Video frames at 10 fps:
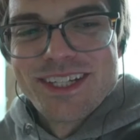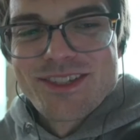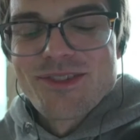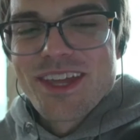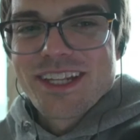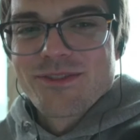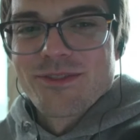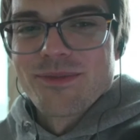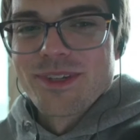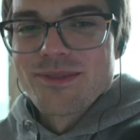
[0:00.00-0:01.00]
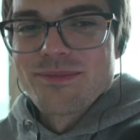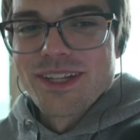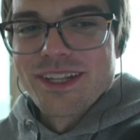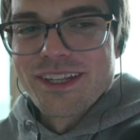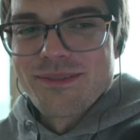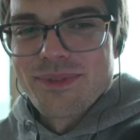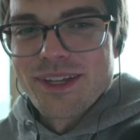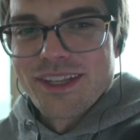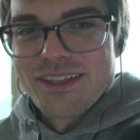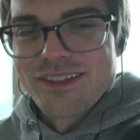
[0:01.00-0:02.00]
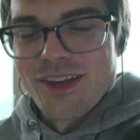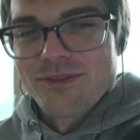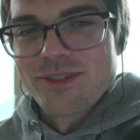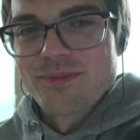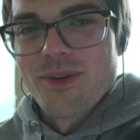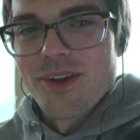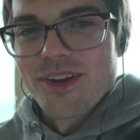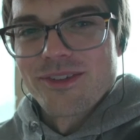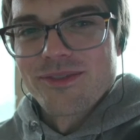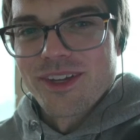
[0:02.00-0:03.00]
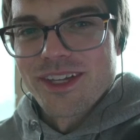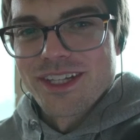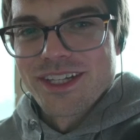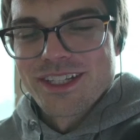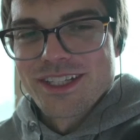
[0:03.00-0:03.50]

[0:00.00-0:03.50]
So that's for me been the toughest part of, like,